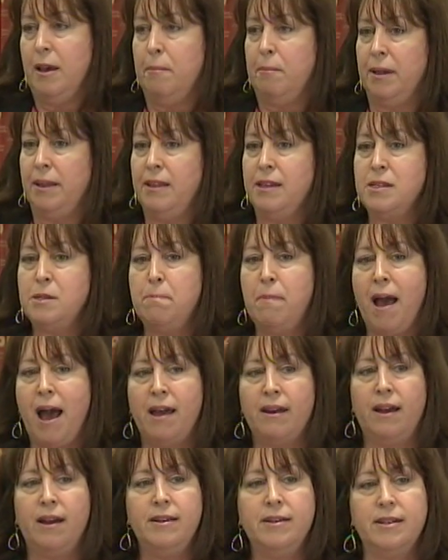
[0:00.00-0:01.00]
But these
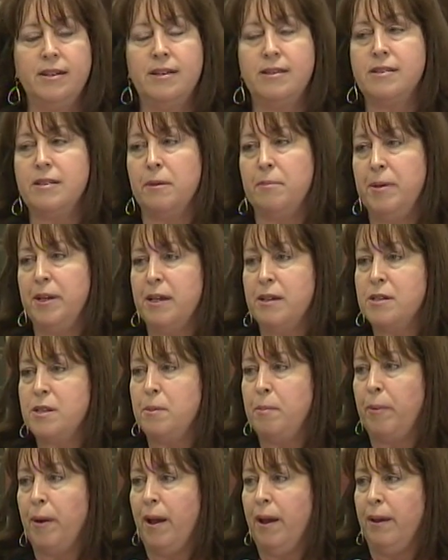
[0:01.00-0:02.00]
bad ideas are being
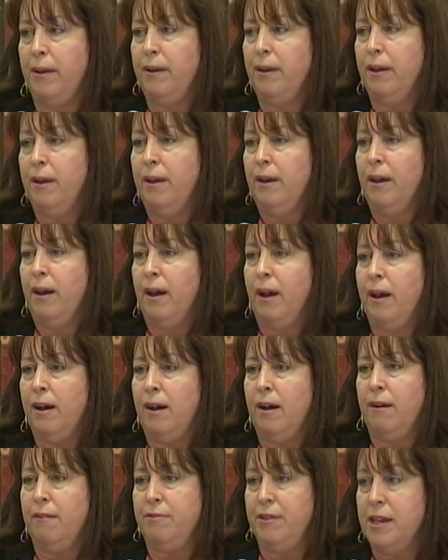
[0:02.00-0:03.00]
spread
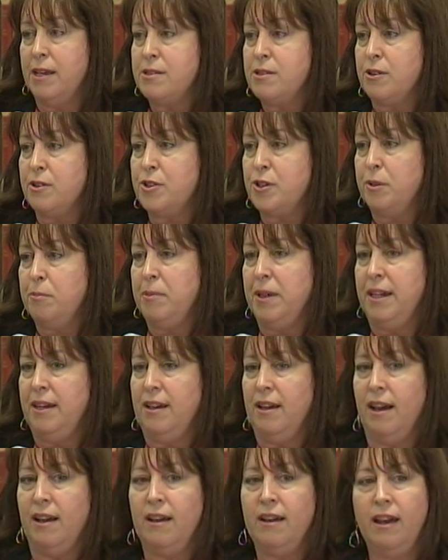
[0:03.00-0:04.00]
via social
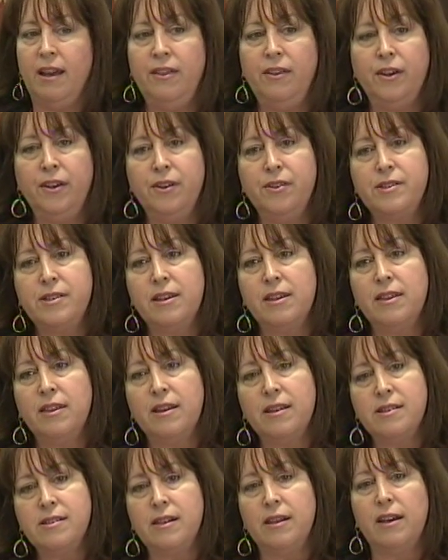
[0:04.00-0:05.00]
media, and they're using
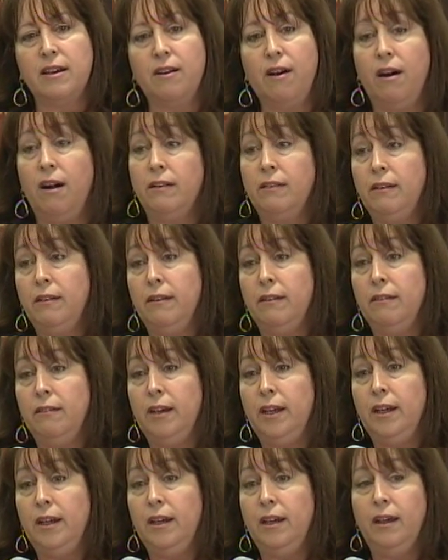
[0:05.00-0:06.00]
things like Call of
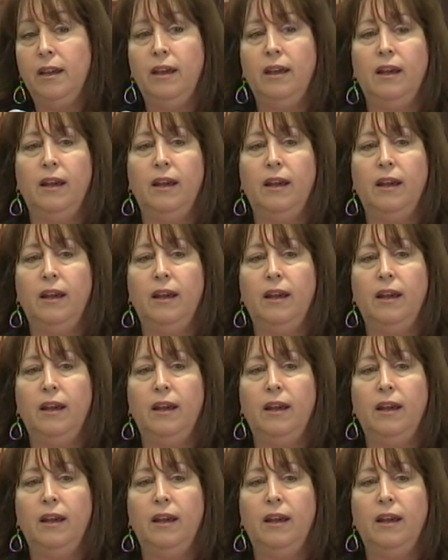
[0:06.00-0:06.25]
Duty.